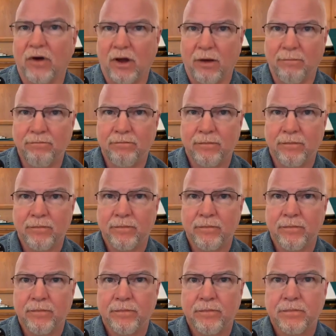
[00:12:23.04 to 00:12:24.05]
from
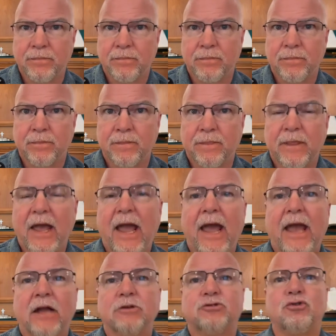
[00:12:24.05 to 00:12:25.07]

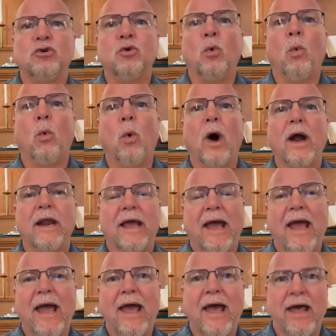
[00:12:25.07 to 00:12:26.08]
and to
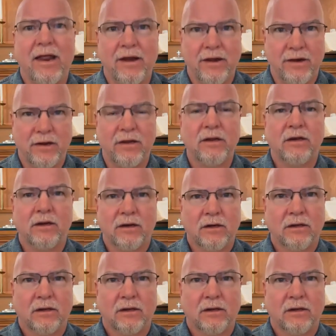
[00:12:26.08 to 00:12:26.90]
what end